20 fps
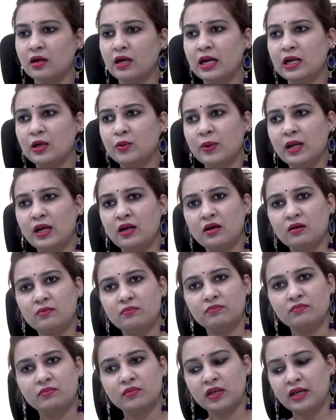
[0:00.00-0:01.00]
it will
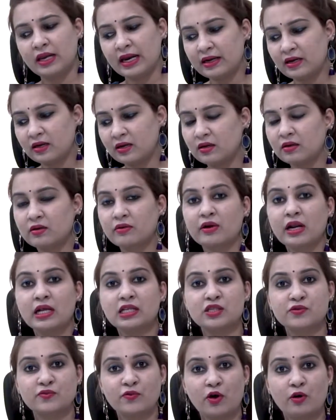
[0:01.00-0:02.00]
get
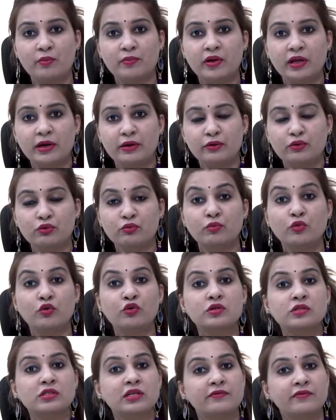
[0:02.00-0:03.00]
transformed into
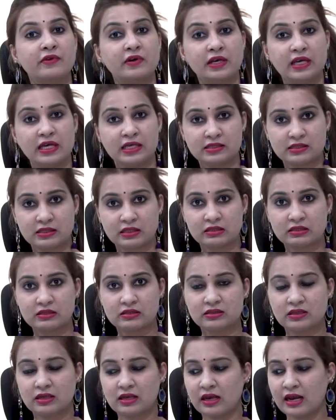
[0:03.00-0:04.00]
more severe
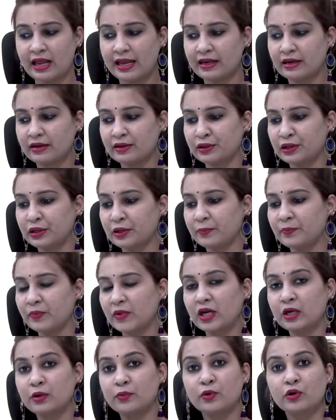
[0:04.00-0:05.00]
cases. Like
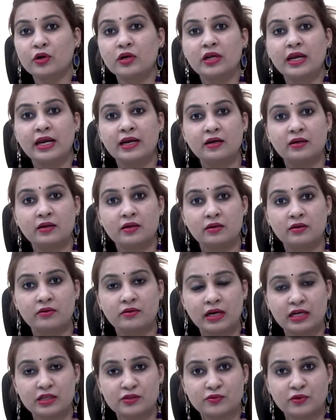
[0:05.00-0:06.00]
it would get
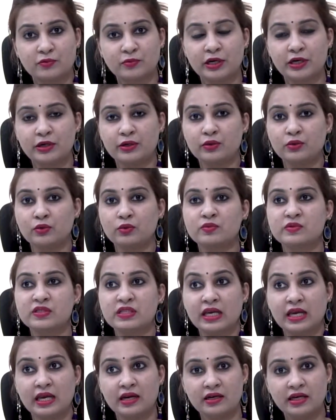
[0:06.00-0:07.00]
transformed into
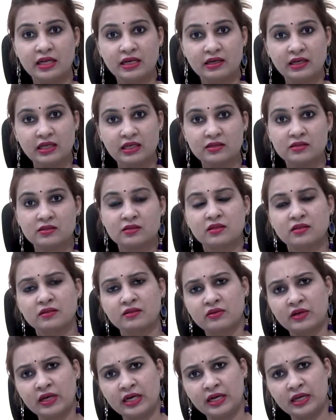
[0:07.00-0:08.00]
second degrees,
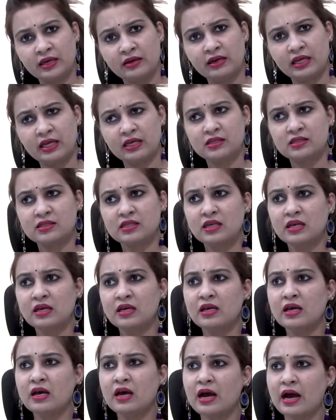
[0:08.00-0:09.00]
3 degrees,
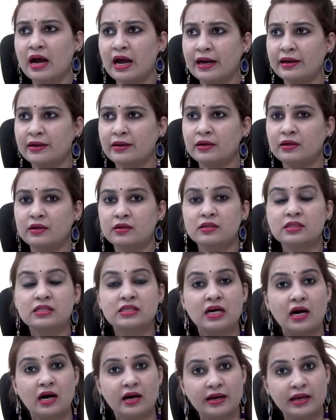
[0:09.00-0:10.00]
and
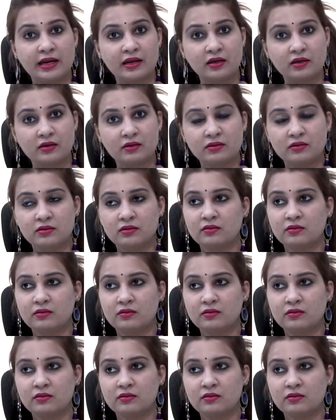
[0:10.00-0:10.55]
scarring,